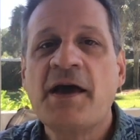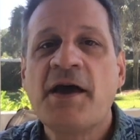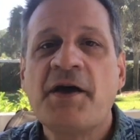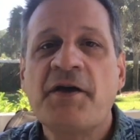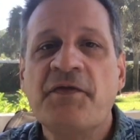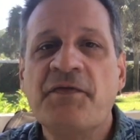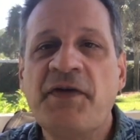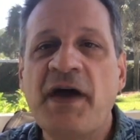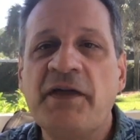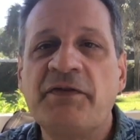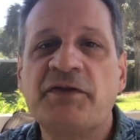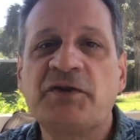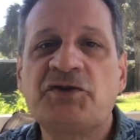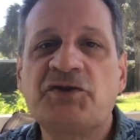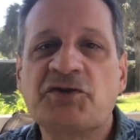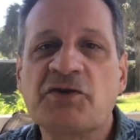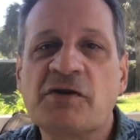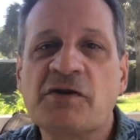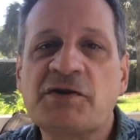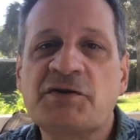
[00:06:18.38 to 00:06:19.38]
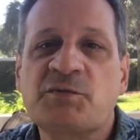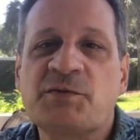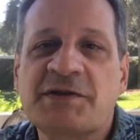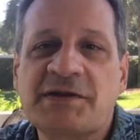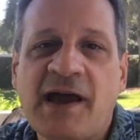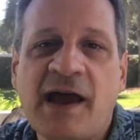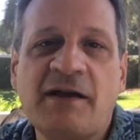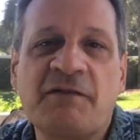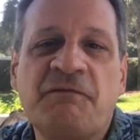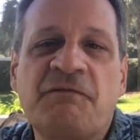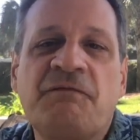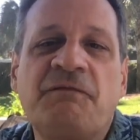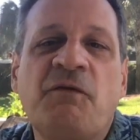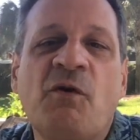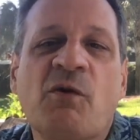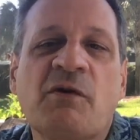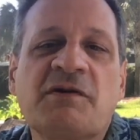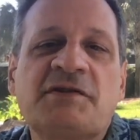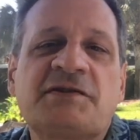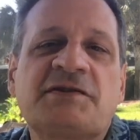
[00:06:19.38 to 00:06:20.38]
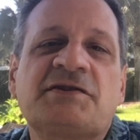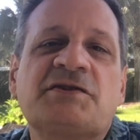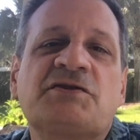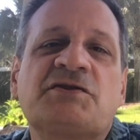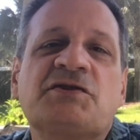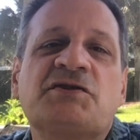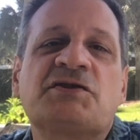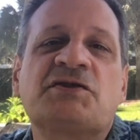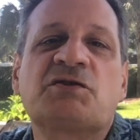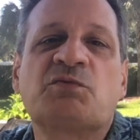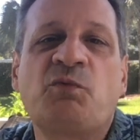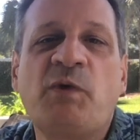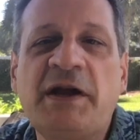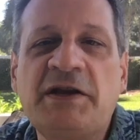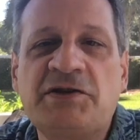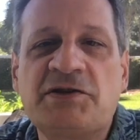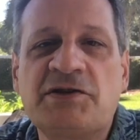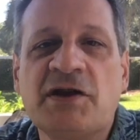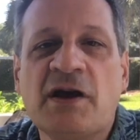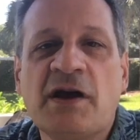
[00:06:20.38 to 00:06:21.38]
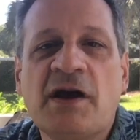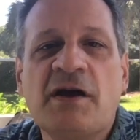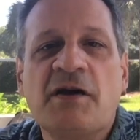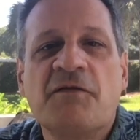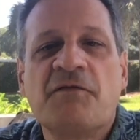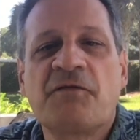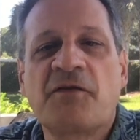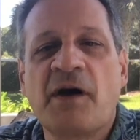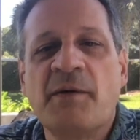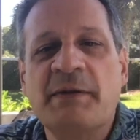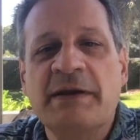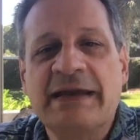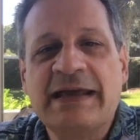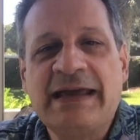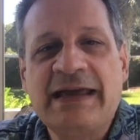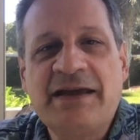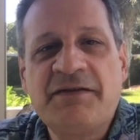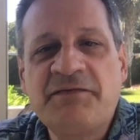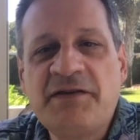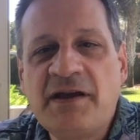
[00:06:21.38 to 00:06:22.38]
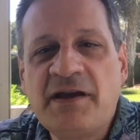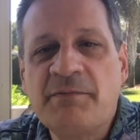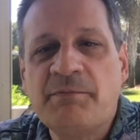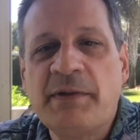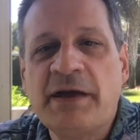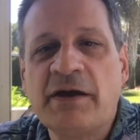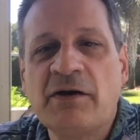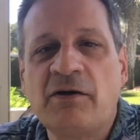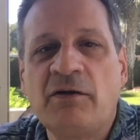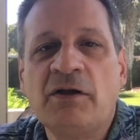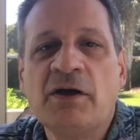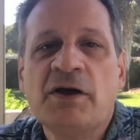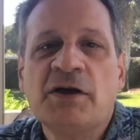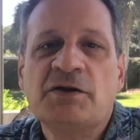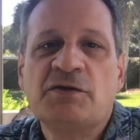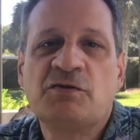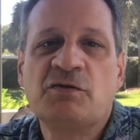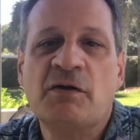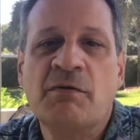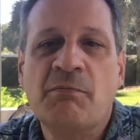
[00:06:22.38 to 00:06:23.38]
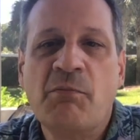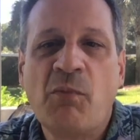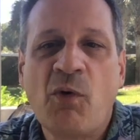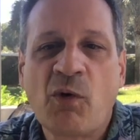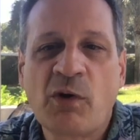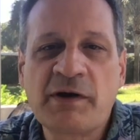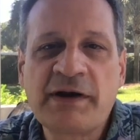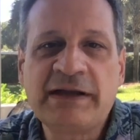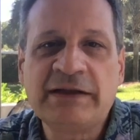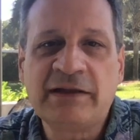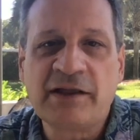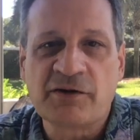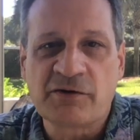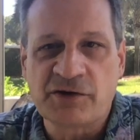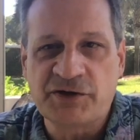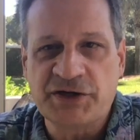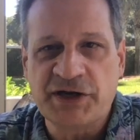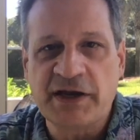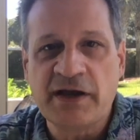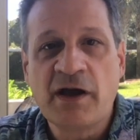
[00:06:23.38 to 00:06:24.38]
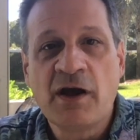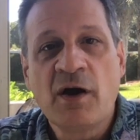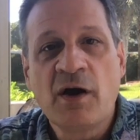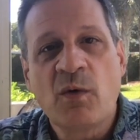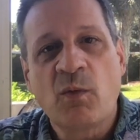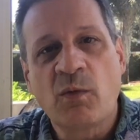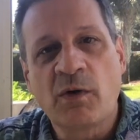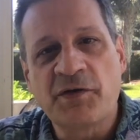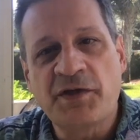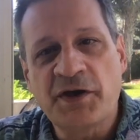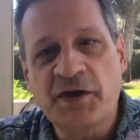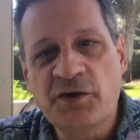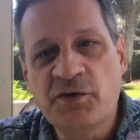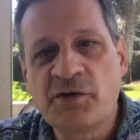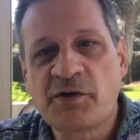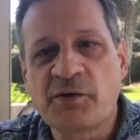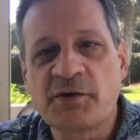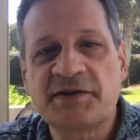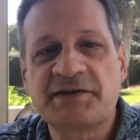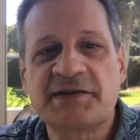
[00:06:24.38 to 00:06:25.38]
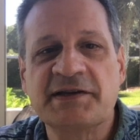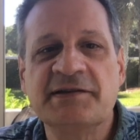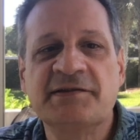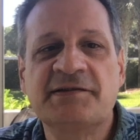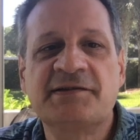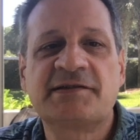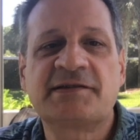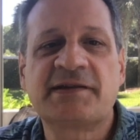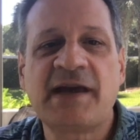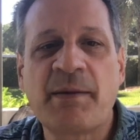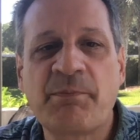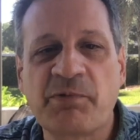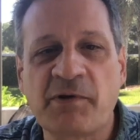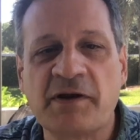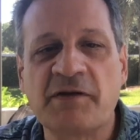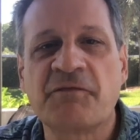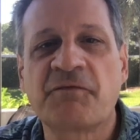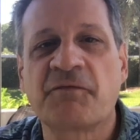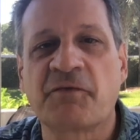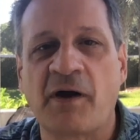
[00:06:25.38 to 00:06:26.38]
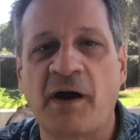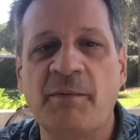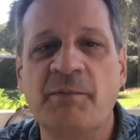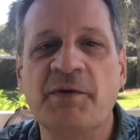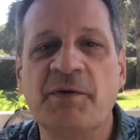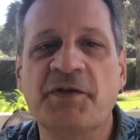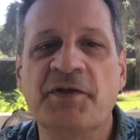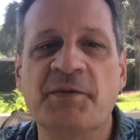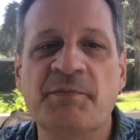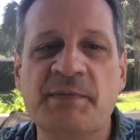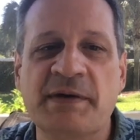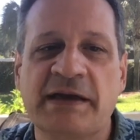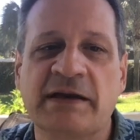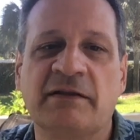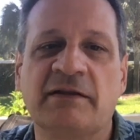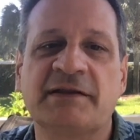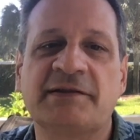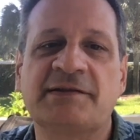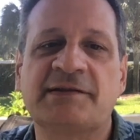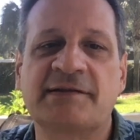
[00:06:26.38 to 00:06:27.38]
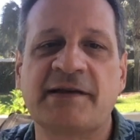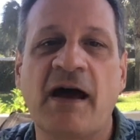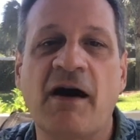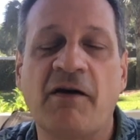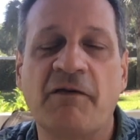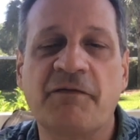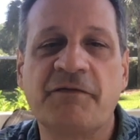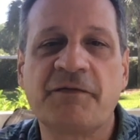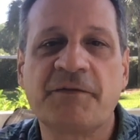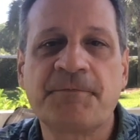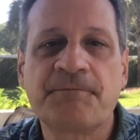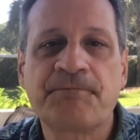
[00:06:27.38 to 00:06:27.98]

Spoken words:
that the church was kind of forced to switch from an evening meal to a morning liturgy where the Eucharist is separate from the meal itself.